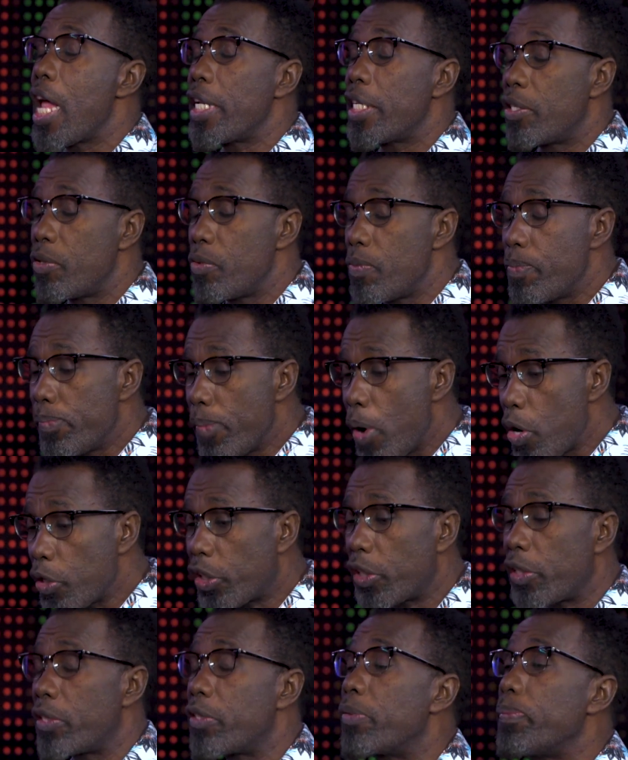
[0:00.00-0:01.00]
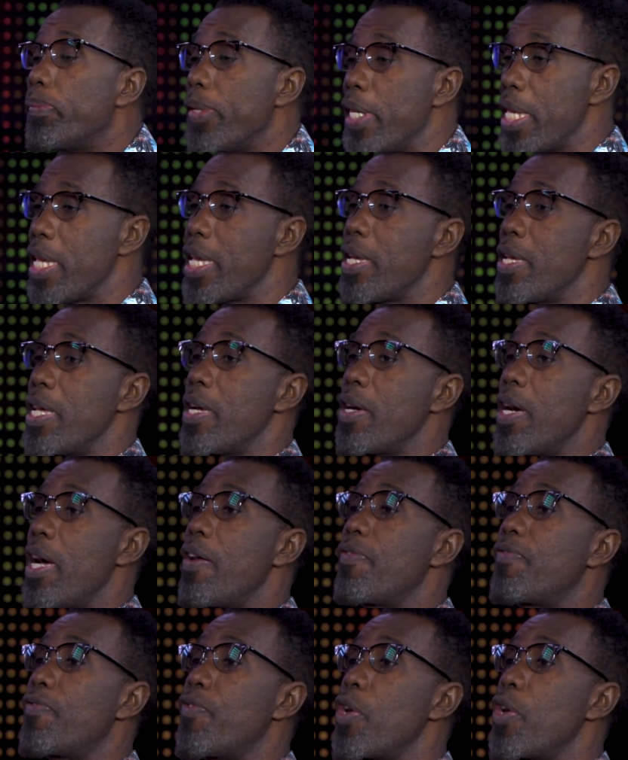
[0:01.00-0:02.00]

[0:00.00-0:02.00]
And you must be a